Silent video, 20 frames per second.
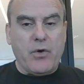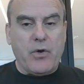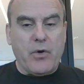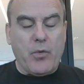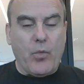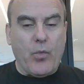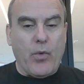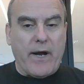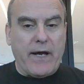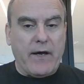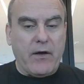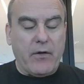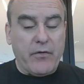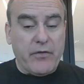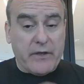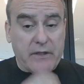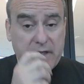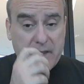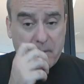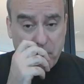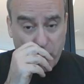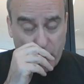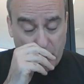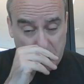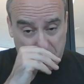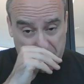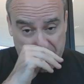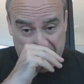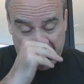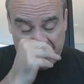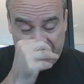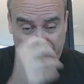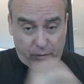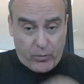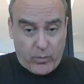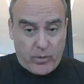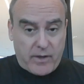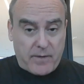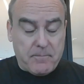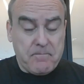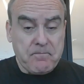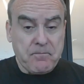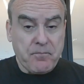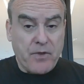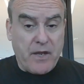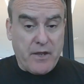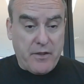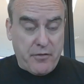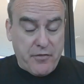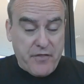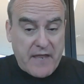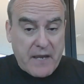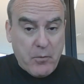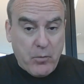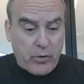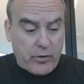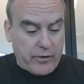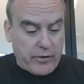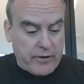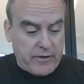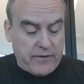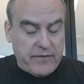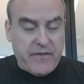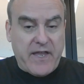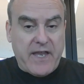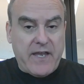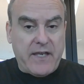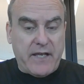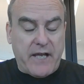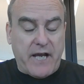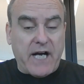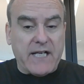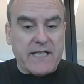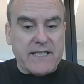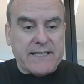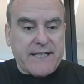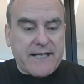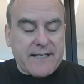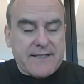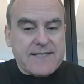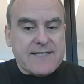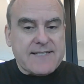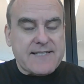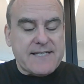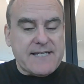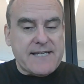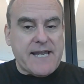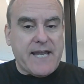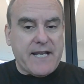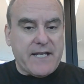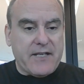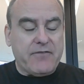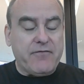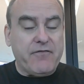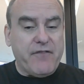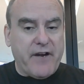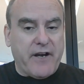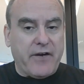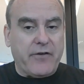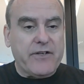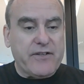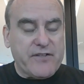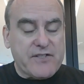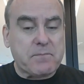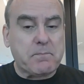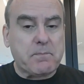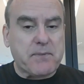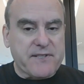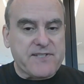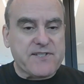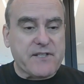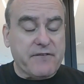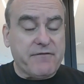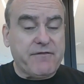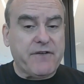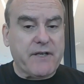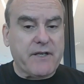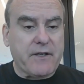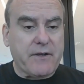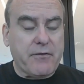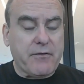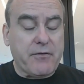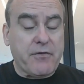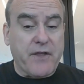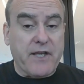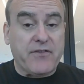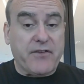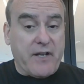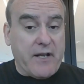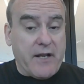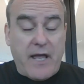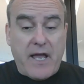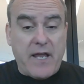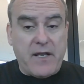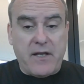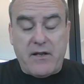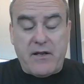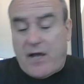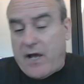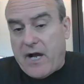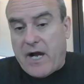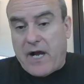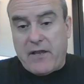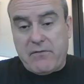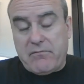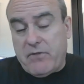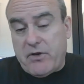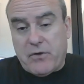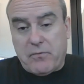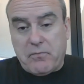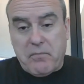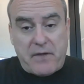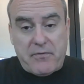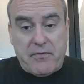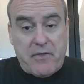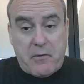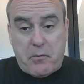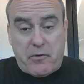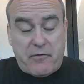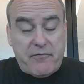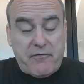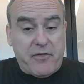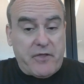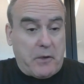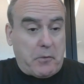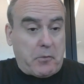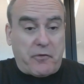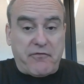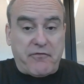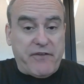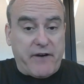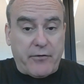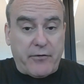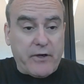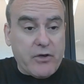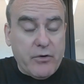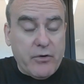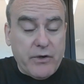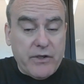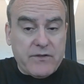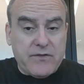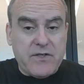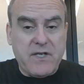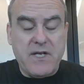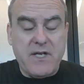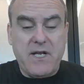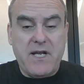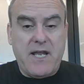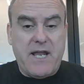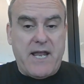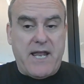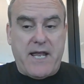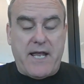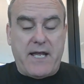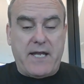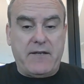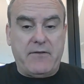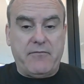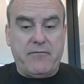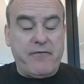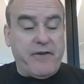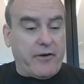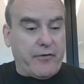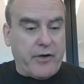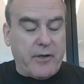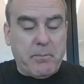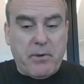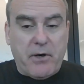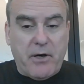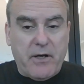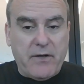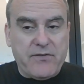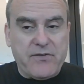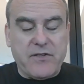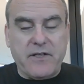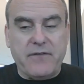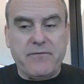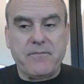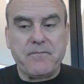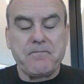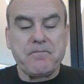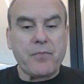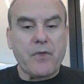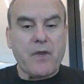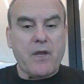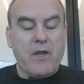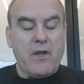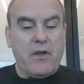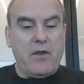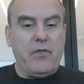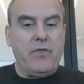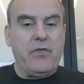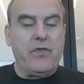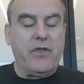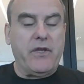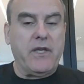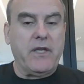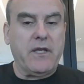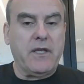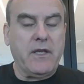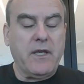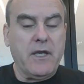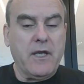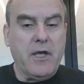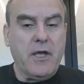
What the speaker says: while the Liberal platform, they enunciated very specific things, and but they were very good and very positive. The